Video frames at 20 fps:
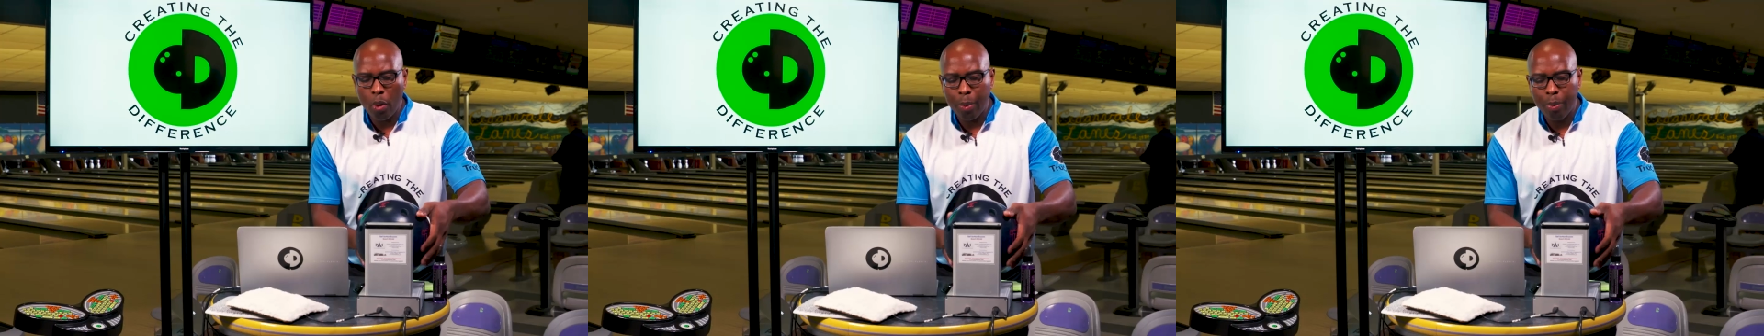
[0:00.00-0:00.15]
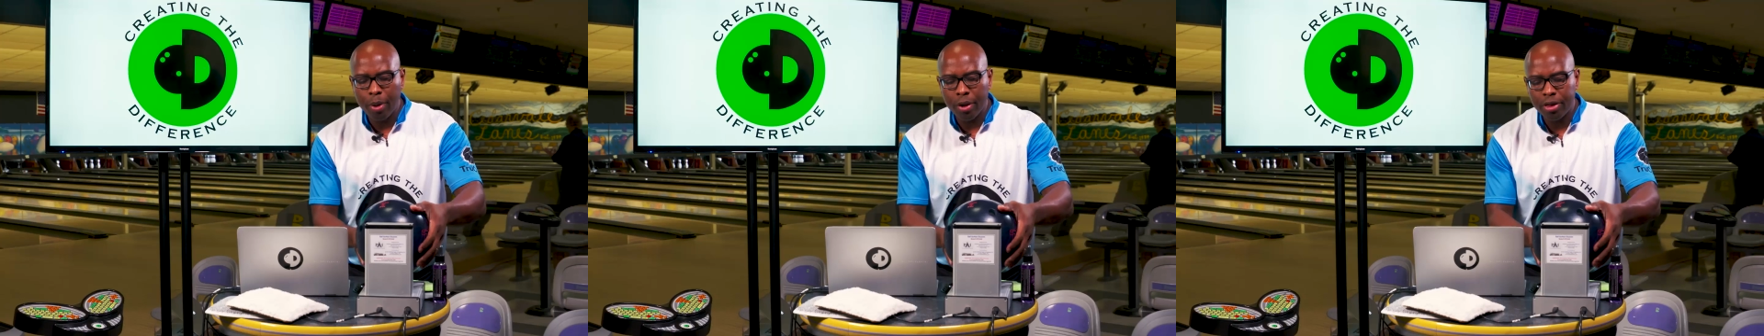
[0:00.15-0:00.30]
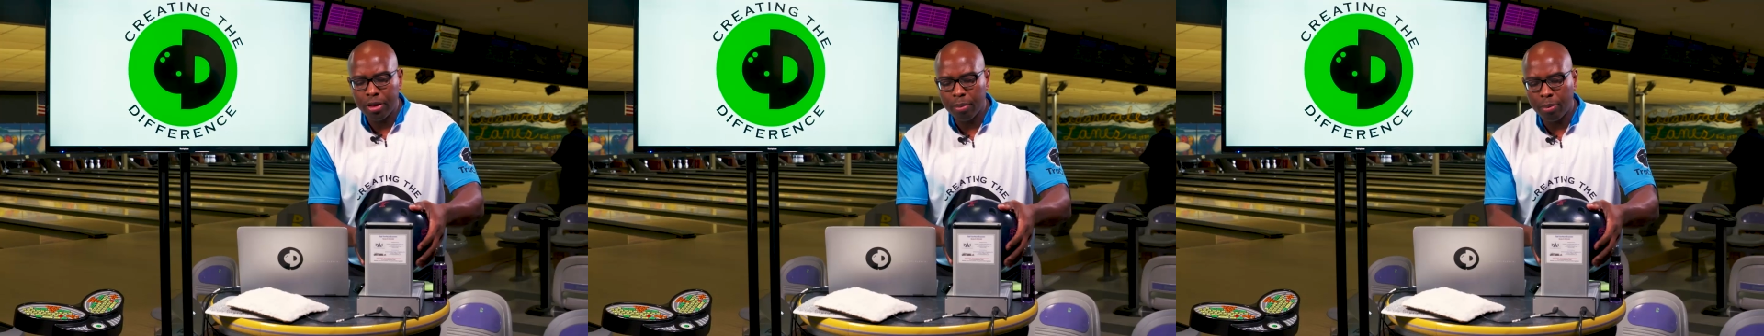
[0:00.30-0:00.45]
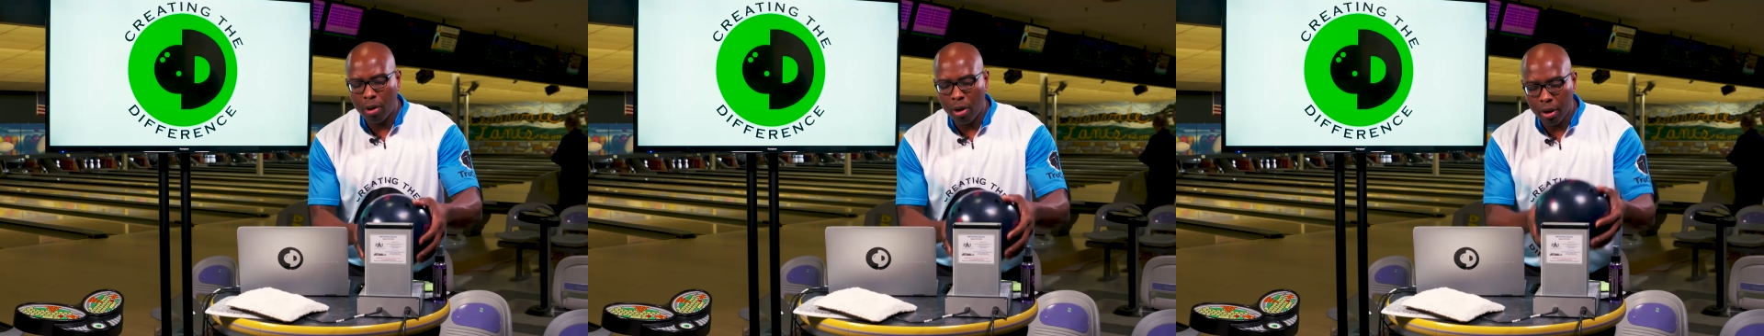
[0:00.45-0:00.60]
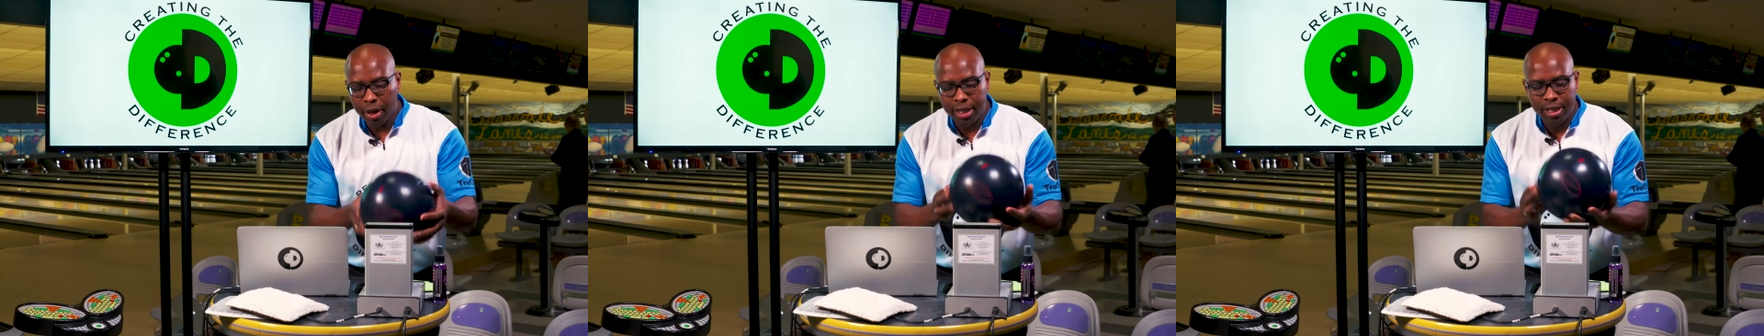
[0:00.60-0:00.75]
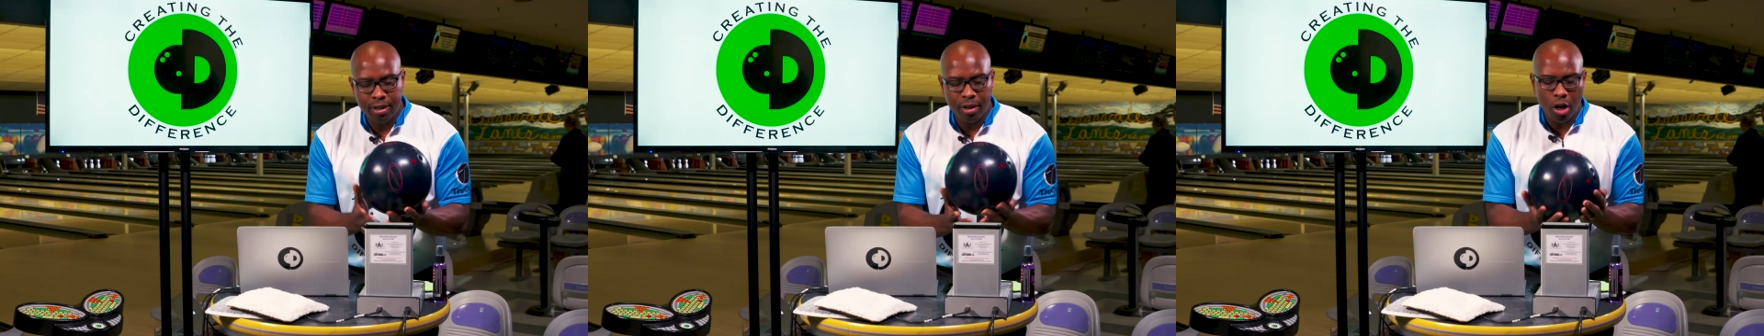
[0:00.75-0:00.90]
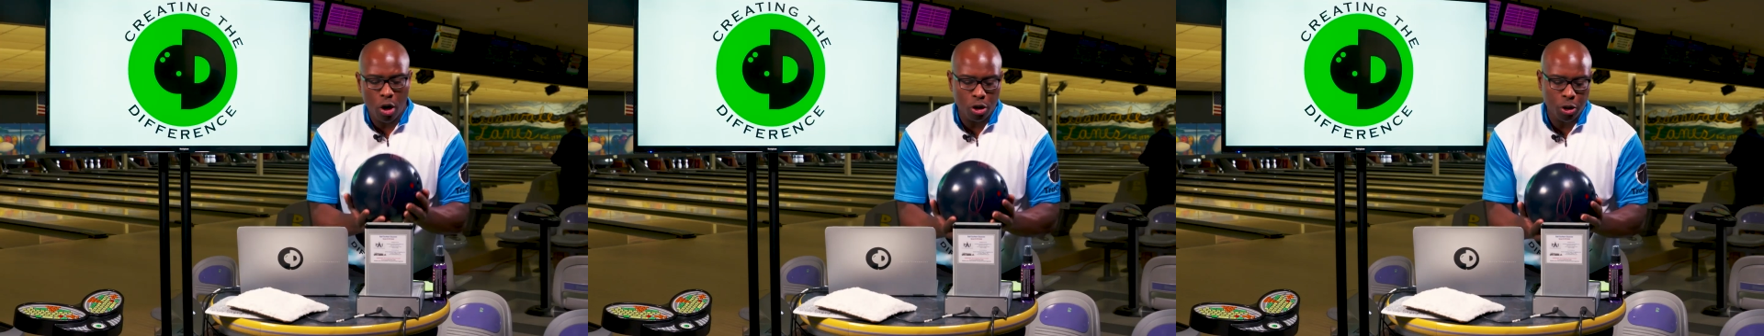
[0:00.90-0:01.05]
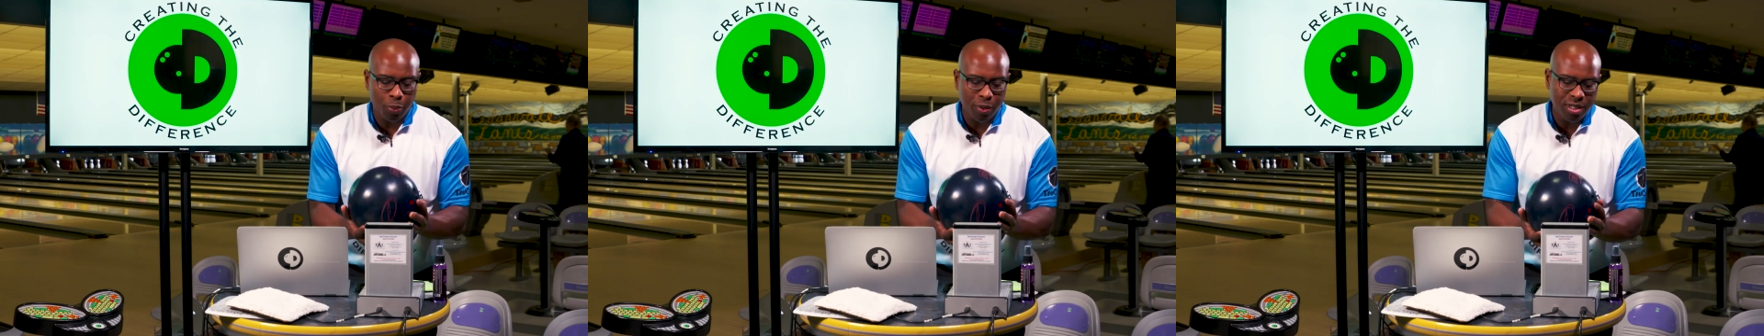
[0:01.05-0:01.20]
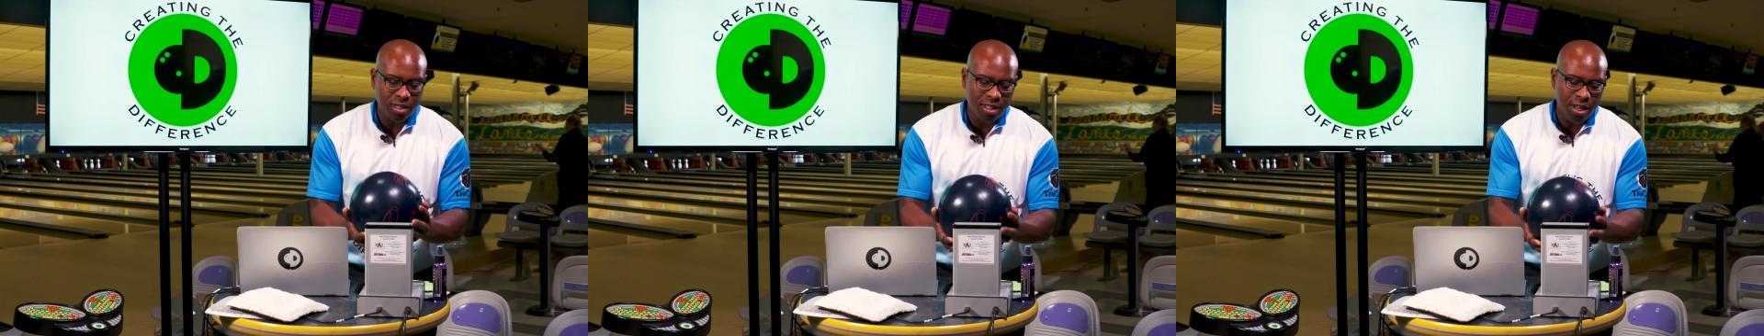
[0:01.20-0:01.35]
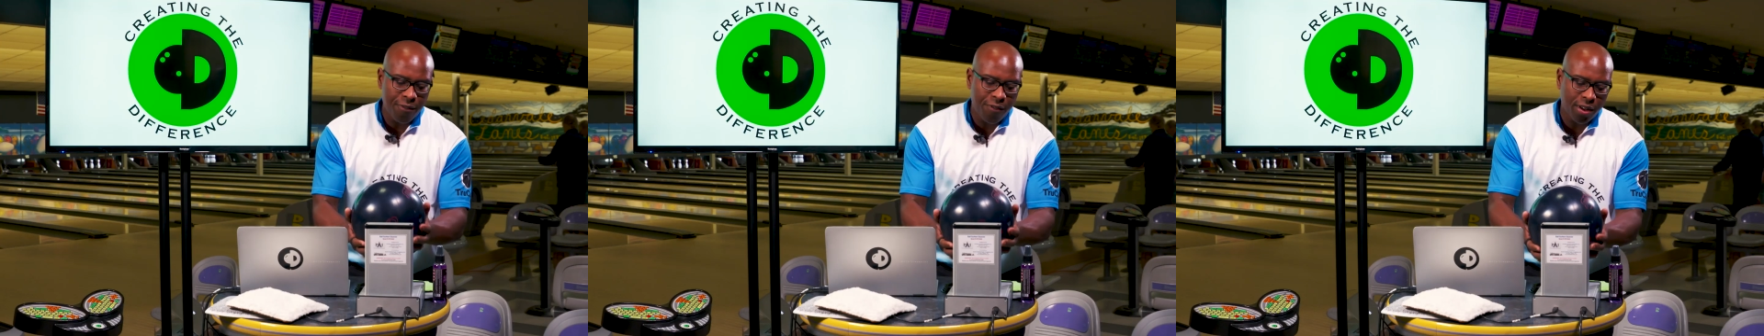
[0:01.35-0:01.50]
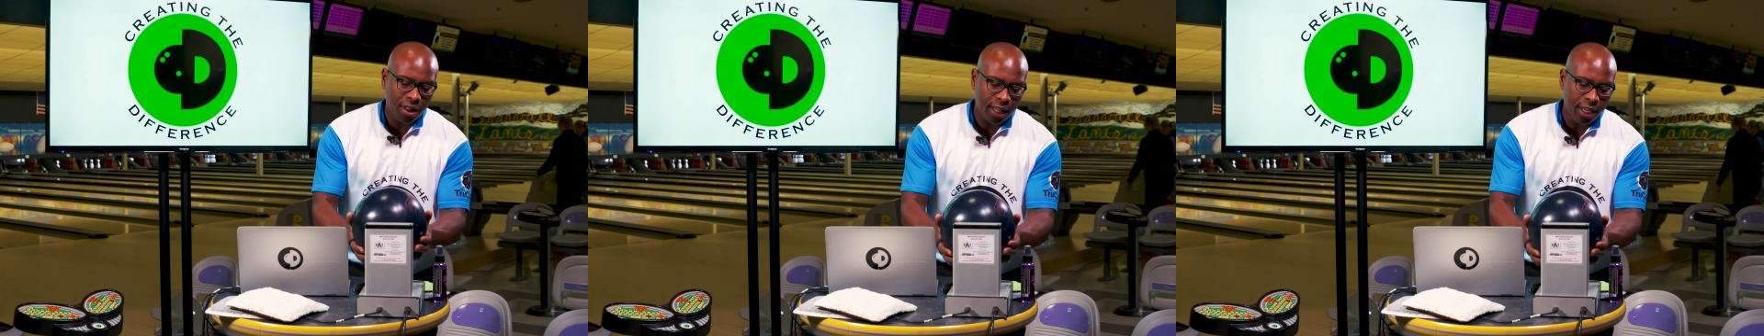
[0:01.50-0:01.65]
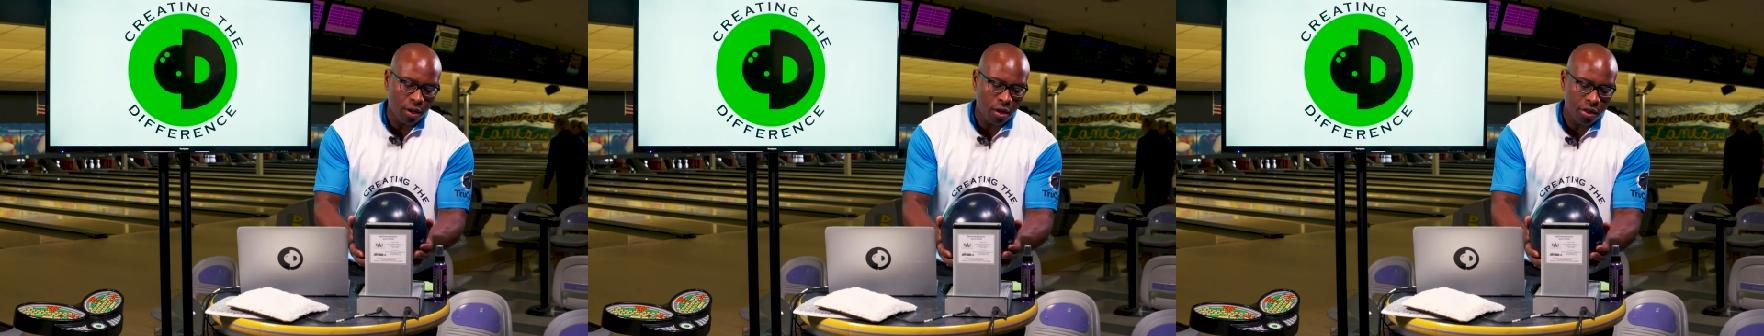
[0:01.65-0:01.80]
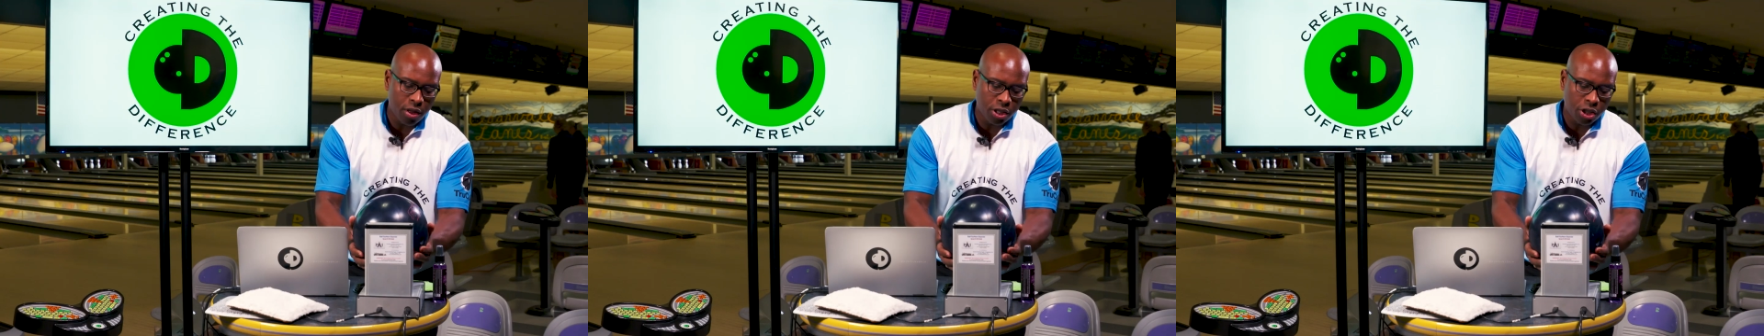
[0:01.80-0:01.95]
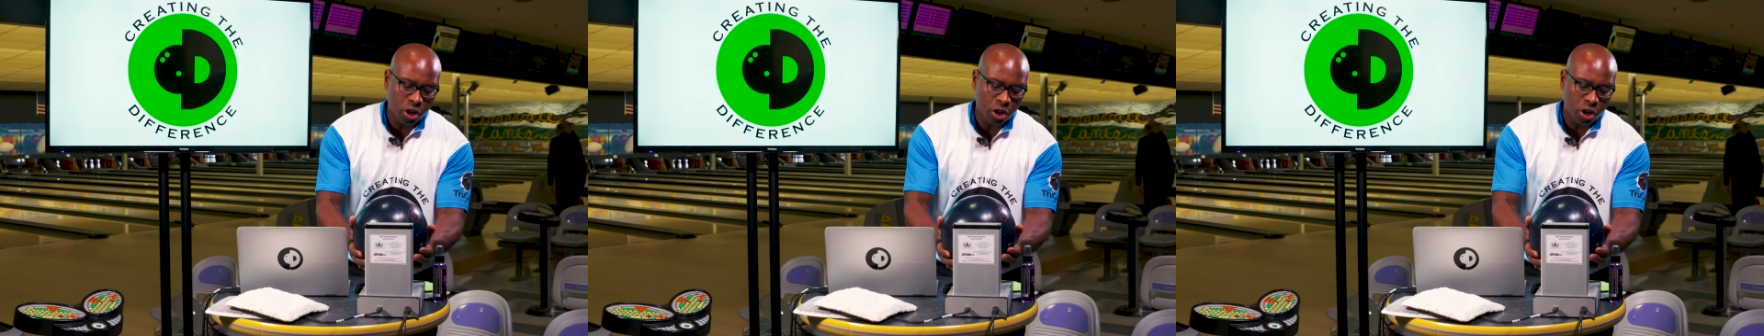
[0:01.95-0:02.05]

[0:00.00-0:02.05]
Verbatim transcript: we put the ball. Let's go specifically on the